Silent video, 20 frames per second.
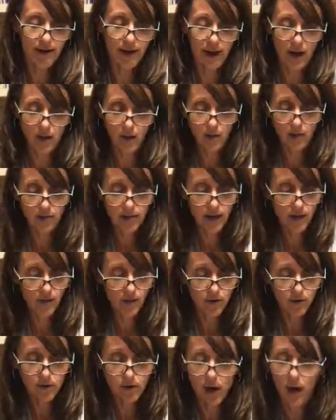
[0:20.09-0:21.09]
narrow
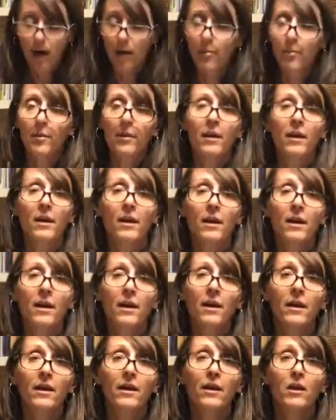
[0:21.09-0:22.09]
down your
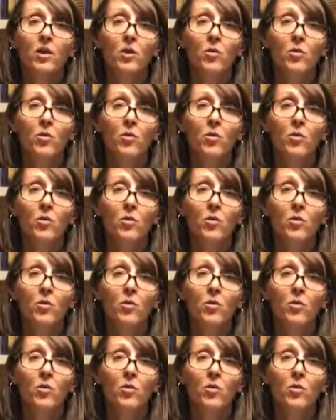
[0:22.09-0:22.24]
topic,